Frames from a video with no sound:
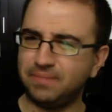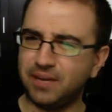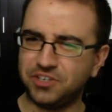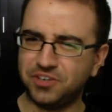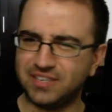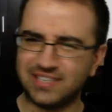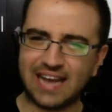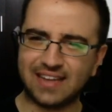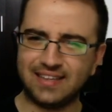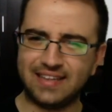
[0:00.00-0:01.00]
I'm not sure
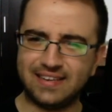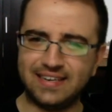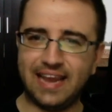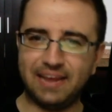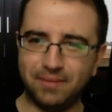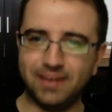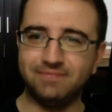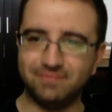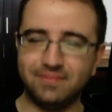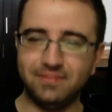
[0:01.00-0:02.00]
exactly the date, but